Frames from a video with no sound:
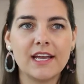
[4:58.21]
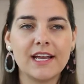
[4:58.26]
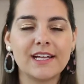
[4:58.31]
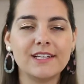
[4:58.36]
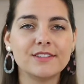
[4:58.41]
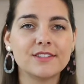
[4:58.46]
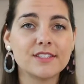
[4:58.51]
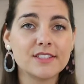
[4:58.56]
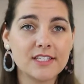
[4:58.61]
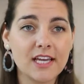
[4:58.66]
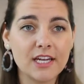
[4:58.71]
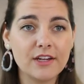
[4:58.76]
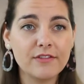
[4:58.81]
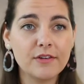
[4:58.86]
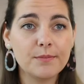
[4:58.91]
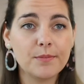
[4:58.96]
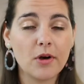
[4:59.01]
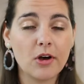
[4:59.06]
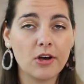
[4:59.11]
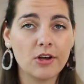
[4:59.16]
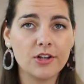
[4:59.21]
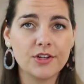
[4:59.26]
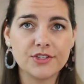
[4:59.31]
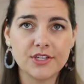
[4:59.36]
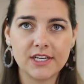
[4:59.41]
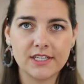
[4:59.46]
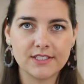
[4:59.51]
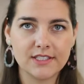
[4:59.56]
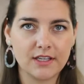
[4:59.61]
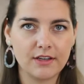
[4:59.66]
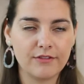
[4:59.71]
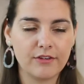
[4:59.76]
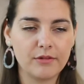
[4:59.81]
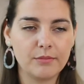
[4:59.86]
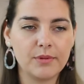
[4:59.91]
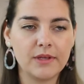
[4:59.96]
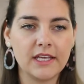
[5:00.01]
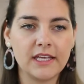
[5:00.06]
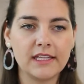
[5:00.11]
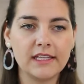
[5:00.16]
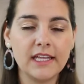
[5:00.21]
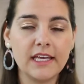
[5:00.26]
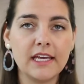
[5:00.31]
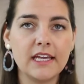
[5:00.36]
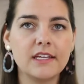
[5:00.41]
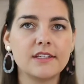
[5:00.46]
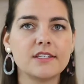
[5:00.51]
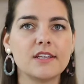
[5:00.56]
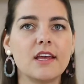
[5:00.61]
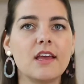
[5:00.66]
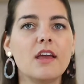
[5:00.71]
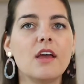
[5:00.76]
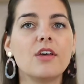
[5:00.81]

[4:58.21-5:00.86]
Instead of apologizing for being late,